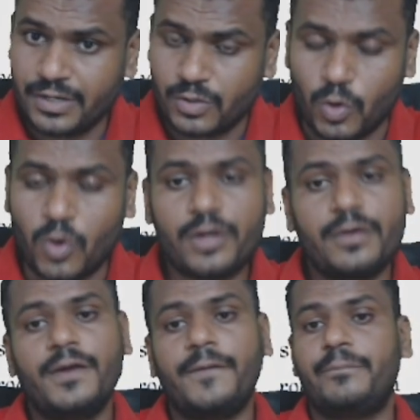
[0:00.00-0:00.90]

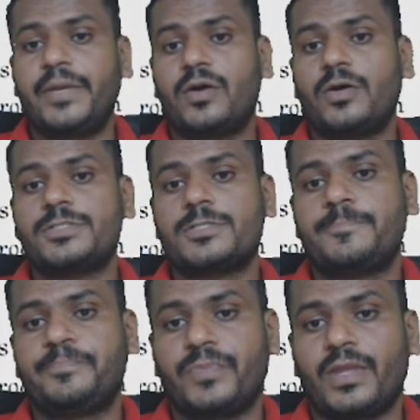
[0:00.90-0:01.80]
wrong, because
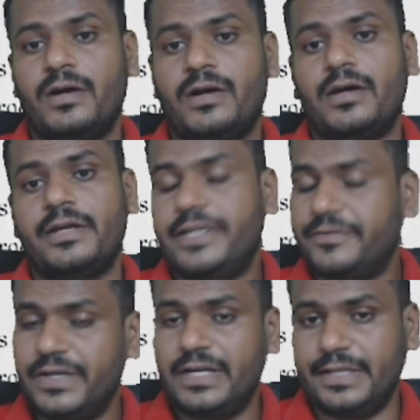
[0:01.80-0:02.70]

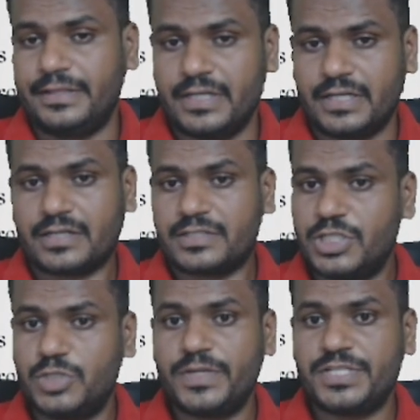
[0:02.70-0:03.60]
definitely the
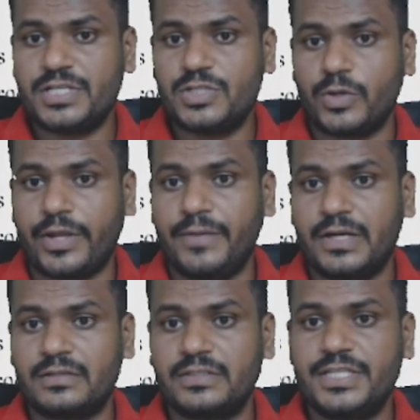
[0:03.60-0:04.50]
situation is okay,
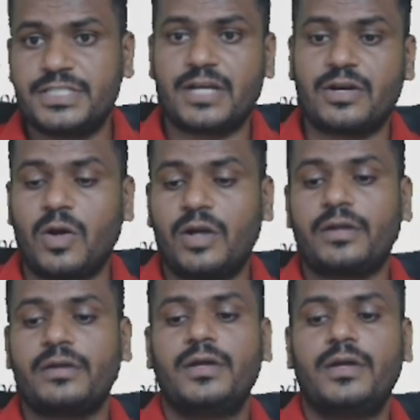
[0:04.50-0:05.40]
but these are
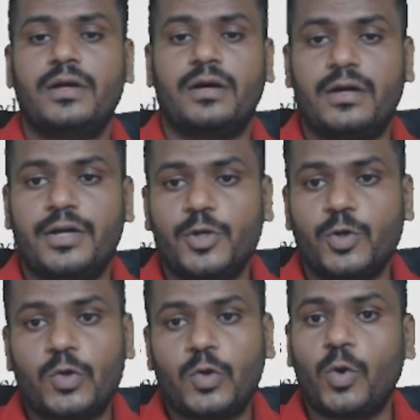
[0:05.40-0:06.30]
not
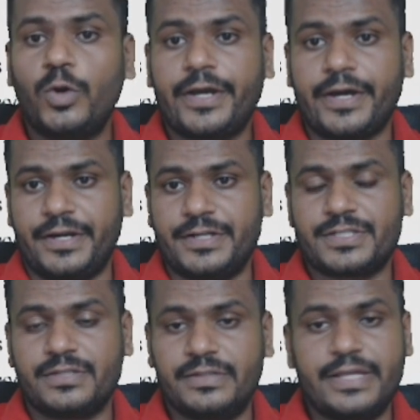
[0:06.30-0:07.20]
cold
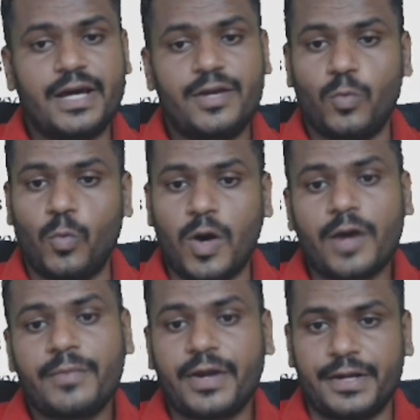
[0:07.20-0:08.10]
current, they are
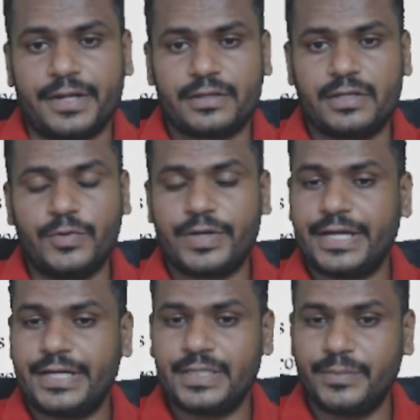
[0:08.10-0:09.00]
warm current. You are
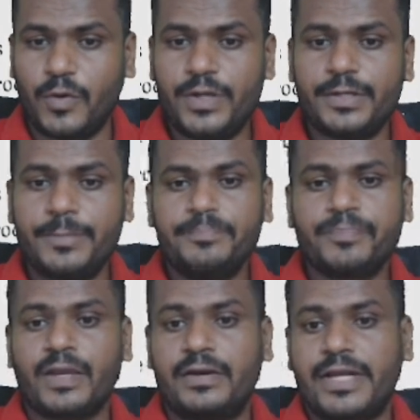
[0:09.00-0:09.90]
getting the point.
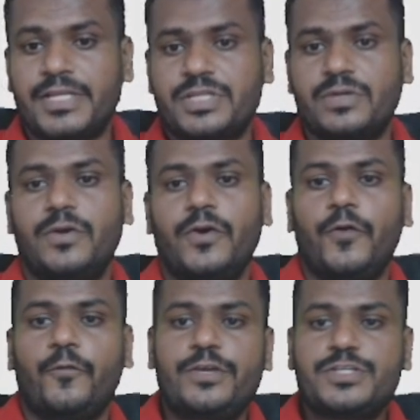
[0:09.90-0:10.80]
Next,
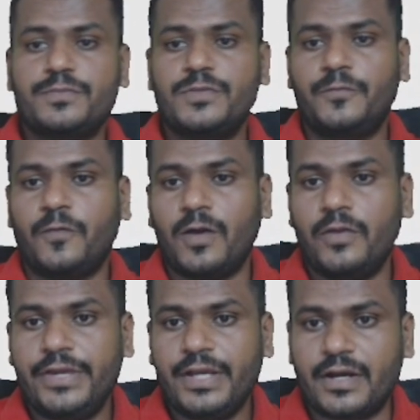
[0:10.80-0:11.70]
which of the
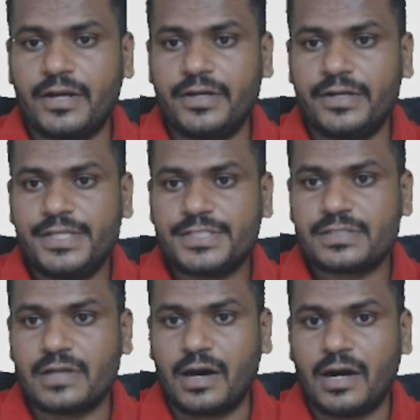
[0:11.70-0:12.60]
following
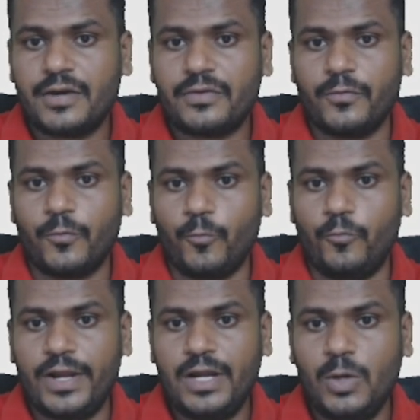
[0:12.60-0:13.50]
countries are
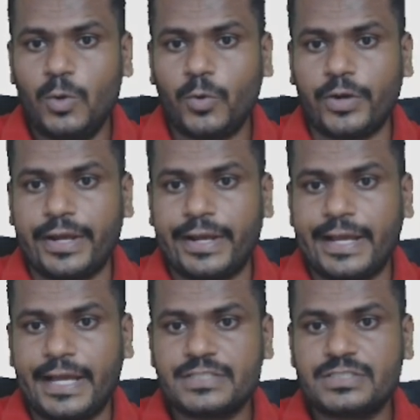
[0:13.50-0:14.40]
well known
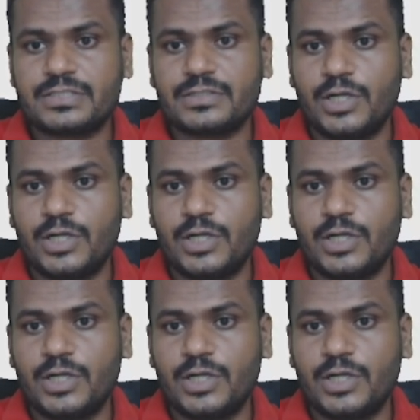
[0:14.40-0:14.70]
as